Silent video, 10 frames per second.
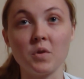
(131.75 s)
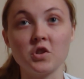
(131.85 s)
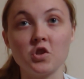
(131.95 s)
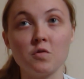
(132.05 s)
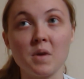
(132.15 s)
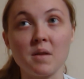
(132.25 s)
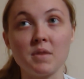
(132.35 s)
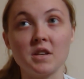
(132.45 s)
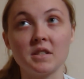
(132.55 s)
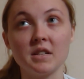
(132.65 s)
which 2
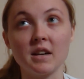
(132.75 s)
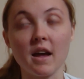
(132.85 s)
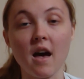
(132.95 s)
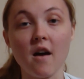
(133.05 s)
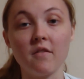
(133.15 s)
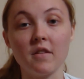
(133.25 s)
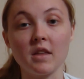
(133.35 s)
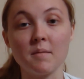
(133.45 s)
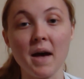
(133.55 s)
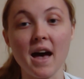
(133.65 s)
babies did I have
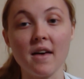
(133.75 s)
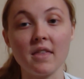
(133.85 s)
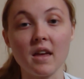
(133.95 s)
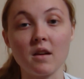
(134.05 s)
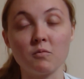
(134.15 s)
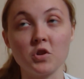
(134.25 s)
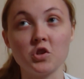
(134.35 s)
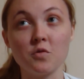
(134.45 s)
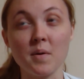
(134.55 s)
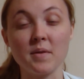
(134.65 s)
in the bath and
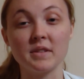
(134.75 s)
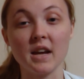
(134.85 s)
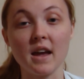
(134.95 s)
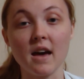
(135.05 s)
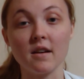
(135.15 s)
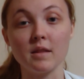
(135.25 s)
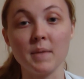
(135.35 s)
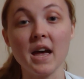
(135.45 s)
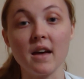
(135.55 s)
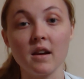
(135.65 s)
which 2 babies I had on the
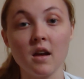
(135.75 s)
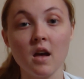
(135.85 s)
bed.